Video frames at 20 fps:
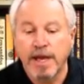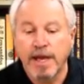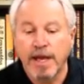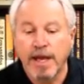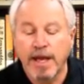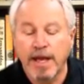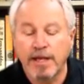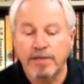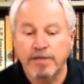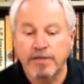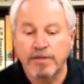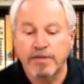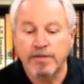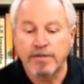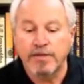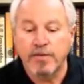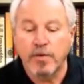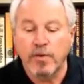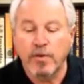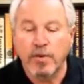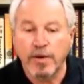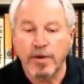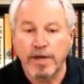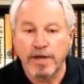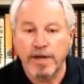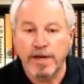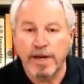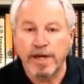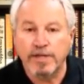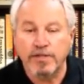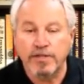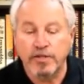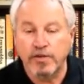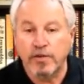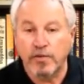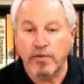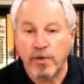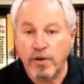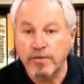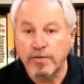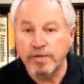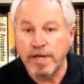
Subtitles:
and to organize your